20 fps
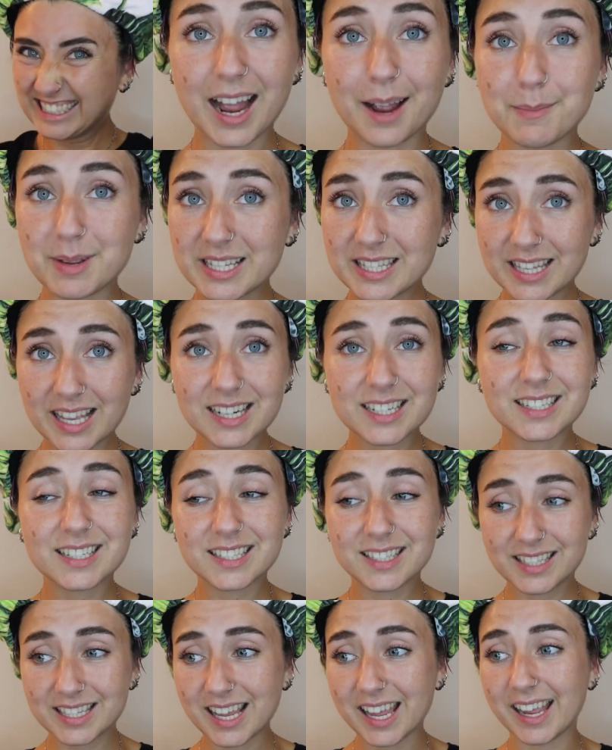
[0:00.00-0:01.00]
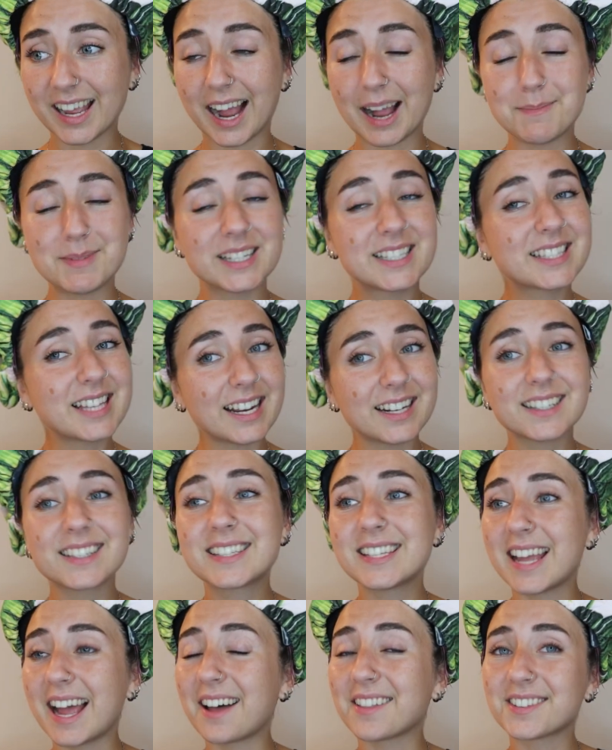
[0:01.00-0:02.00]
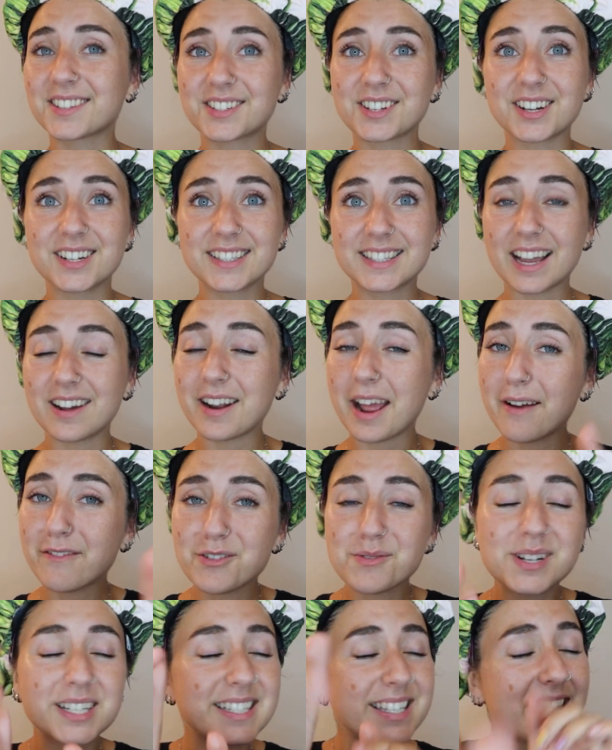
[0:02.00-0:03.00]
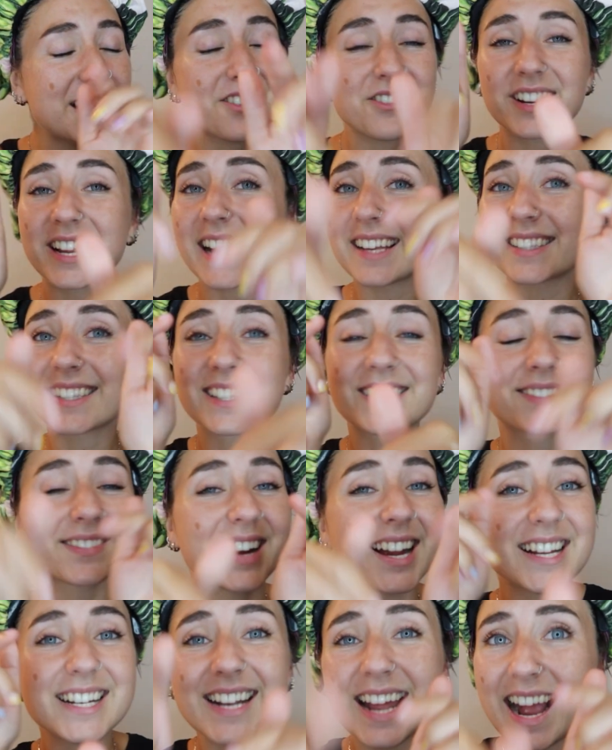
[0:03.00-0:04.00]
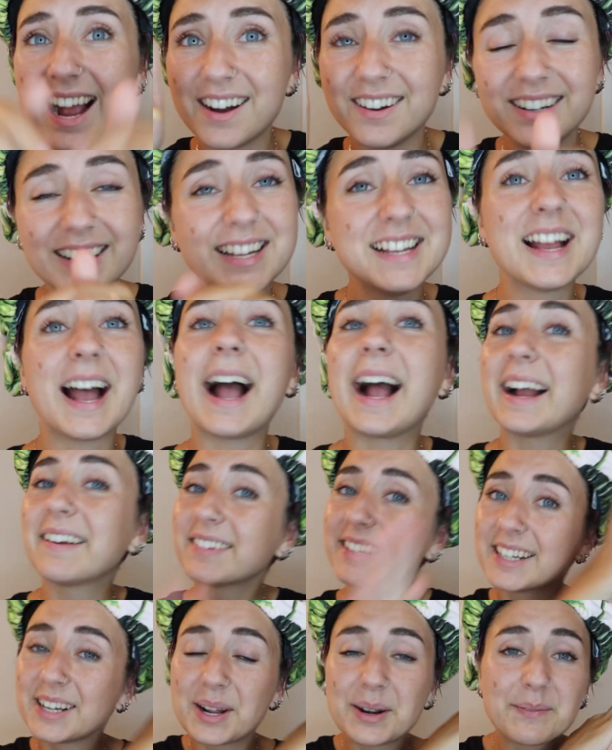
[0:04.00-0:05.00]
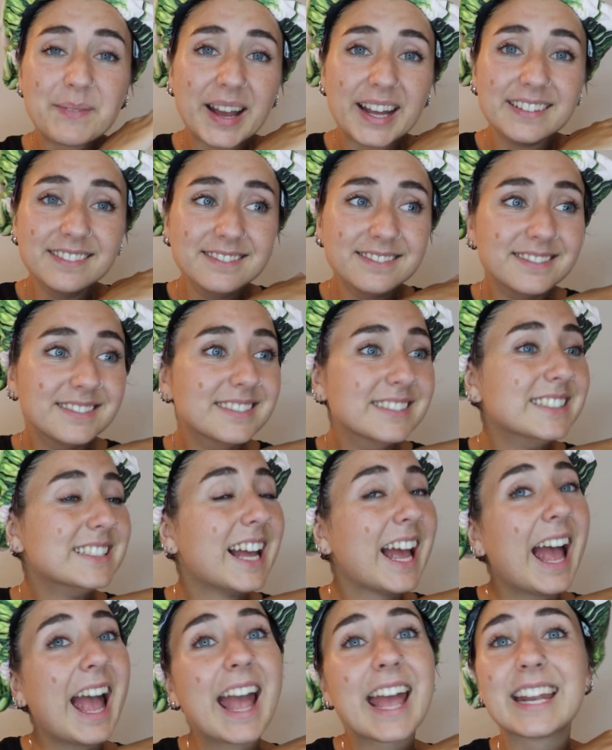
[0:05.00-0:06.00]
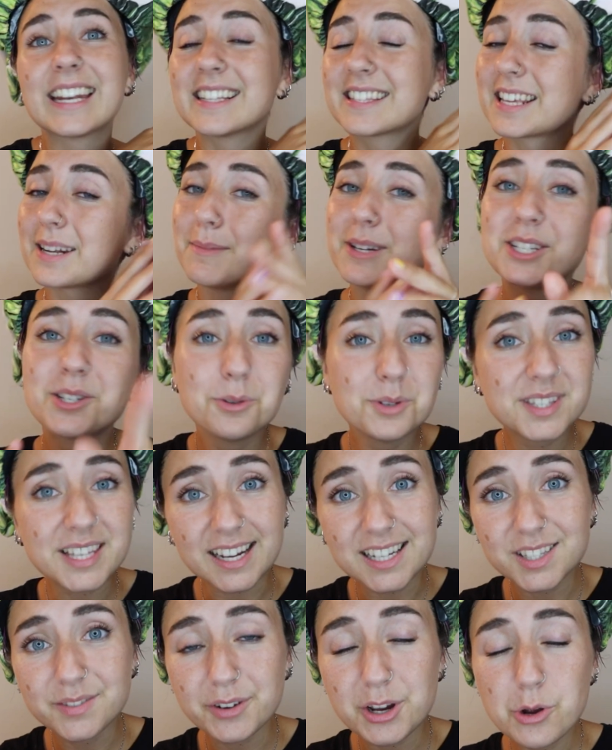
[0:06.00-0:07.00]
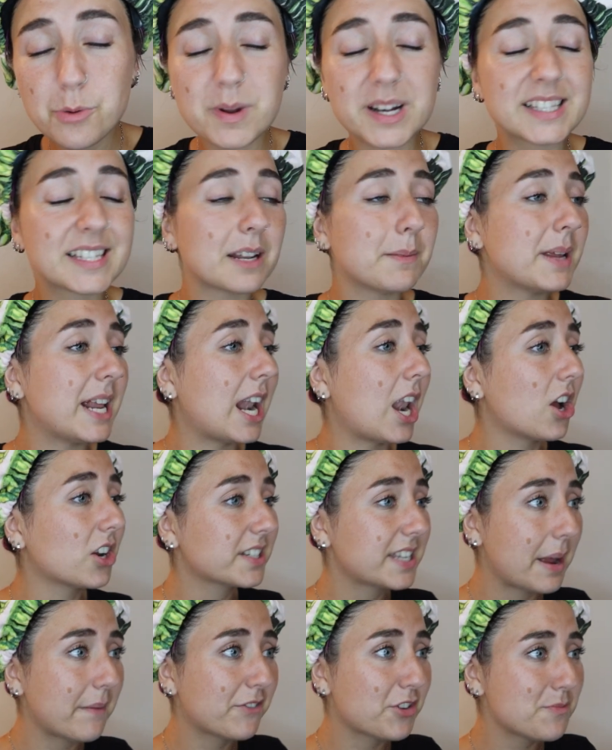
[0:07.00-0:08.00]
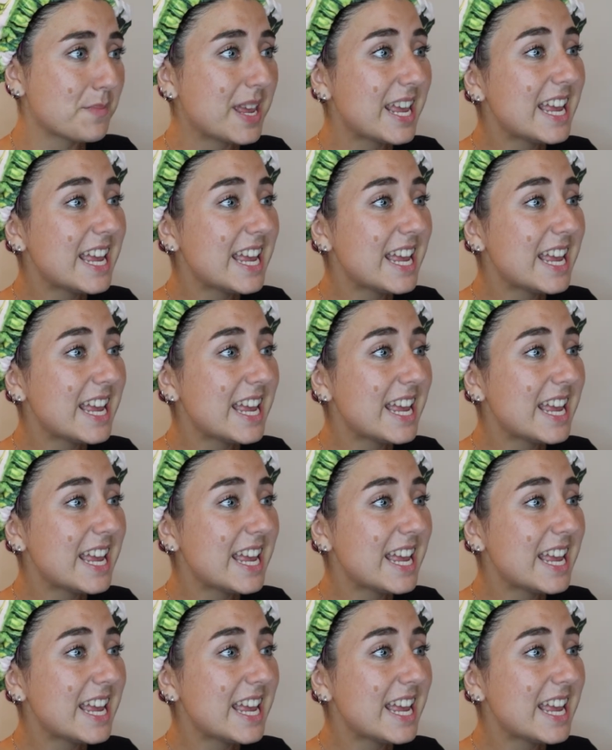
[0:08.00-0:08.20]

I'm excited to see. I'm excited to see how this turns out. Everyone take your guesses right now. I'm gonna go to bed and it's gonna be two seconds for you, but it's gonna be a long time for